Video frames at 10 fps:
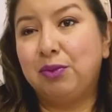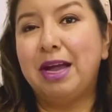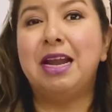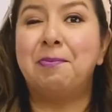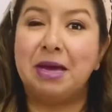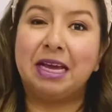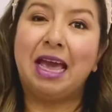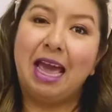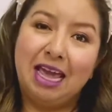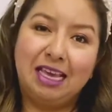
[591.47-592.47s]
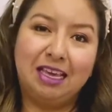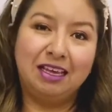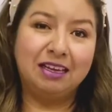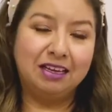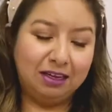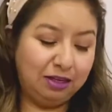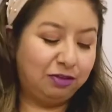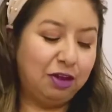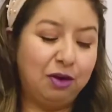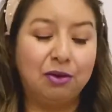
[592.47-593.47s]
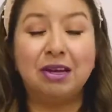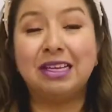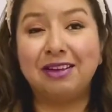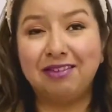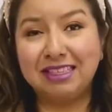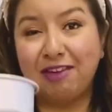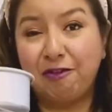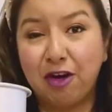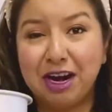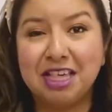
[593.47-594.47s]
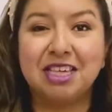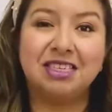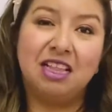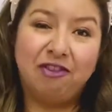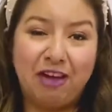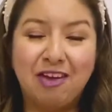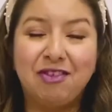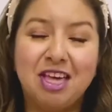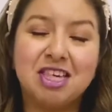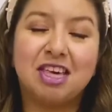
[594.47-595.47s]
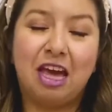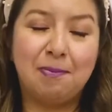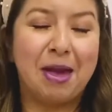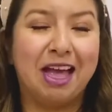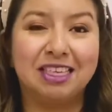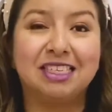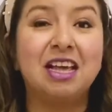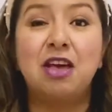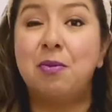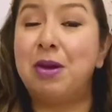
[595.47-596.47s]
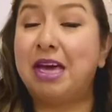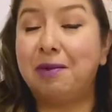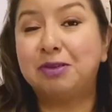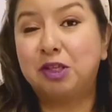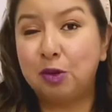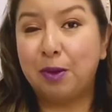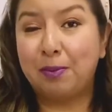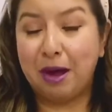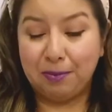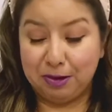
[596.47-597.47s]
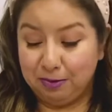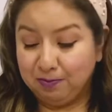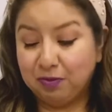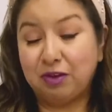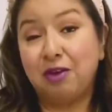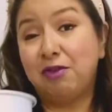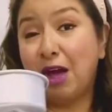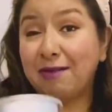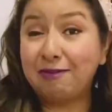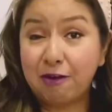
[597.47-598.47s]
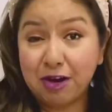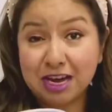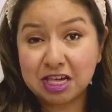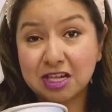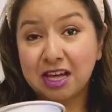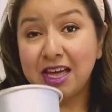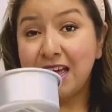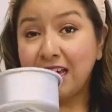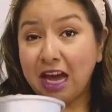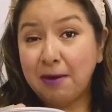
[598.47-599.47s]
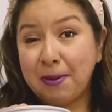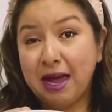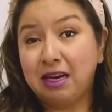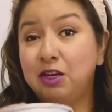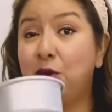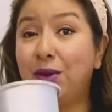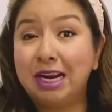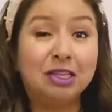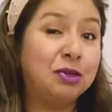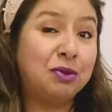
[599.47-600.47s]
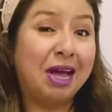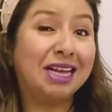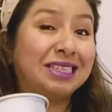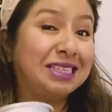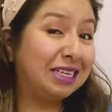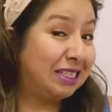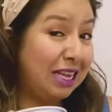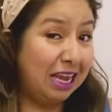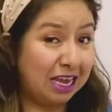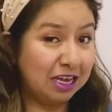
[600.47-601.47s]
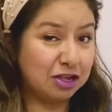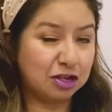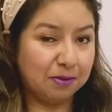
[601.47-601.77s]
a big cake. So the 4 inches and the 5-inch cake pans became super popular. So if you have a 4-inch cake pan, you want to do a 6-inch